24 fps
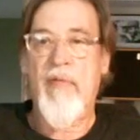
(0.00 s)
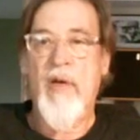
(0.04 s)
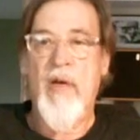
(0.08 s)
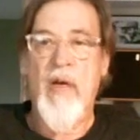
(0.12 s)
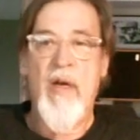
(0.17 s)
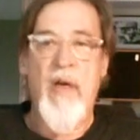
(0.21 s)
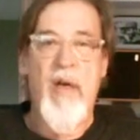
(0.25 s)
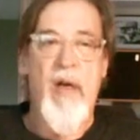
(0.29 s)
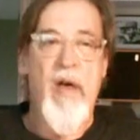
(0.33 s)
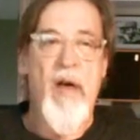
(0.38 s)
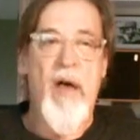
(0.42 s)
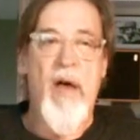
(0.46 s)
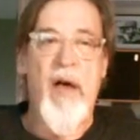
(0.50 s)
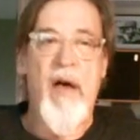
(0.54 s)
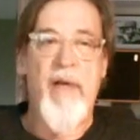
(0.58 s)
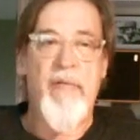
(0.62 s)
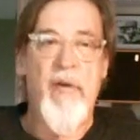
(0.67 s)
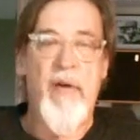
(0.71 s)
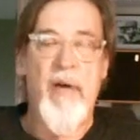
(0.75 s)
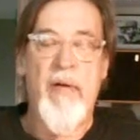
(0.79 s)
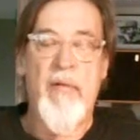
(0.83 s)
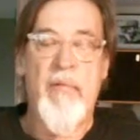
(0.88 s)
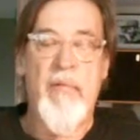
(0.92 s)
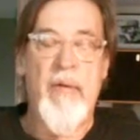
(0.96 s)
derive the
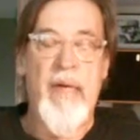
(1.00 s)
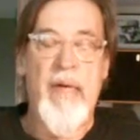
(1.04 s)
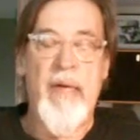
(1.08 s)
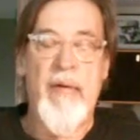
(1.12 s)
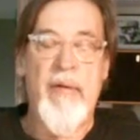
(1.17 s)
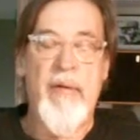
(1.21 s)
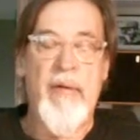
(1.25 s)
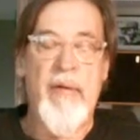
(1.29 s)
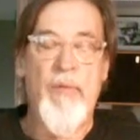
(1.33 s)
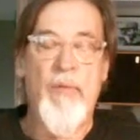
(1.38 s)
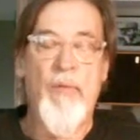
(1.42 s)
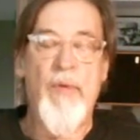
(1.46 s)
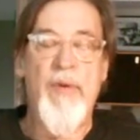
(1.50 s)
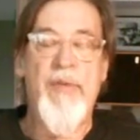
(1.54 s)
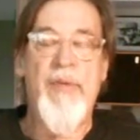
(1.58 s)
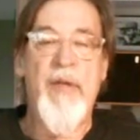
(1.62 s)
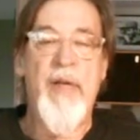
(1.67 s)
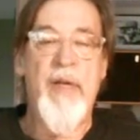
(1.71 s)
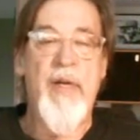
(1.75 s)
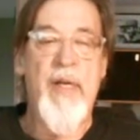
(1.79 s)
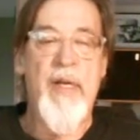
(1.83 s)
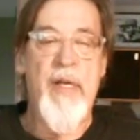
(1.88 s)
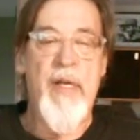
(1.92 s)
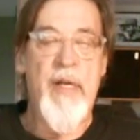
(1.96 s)
hypothesis that
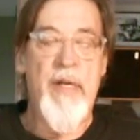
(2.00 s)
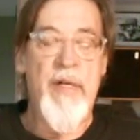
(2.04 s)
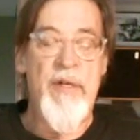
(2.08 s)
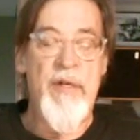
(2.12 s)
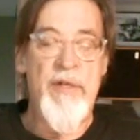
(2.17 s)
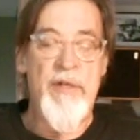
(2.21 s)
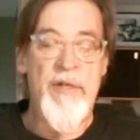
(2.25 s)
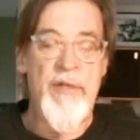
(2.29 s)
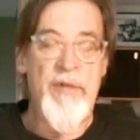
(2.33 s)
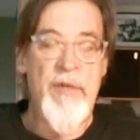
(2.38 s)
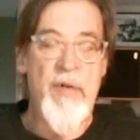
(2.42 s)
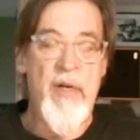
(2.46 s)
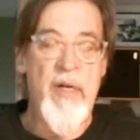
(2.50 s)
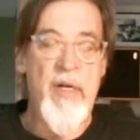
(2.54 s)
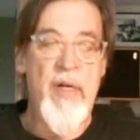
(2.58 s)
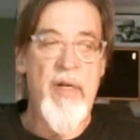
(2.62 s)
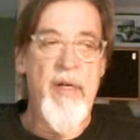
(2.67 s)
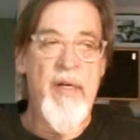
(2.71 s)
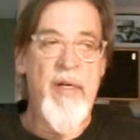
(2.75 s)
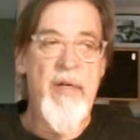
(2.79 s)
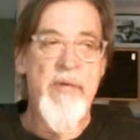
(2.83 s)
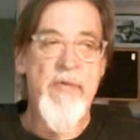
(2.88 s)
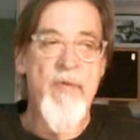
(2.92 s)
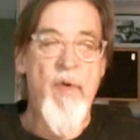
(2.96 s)
if it is the
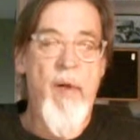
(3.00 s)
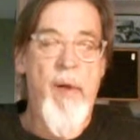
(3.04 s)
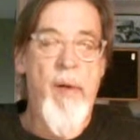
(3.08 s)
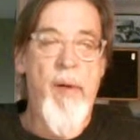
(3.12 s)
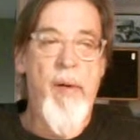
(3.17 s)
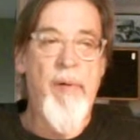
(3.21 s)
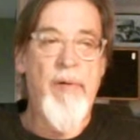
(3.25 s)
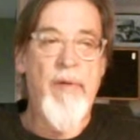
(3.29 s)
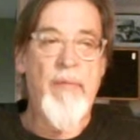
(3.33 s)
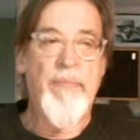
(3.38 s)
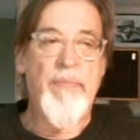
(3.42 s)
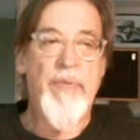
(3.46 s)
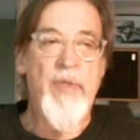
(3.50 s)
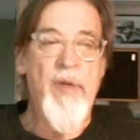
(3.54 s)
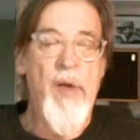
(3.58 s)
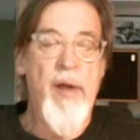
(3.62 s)
case that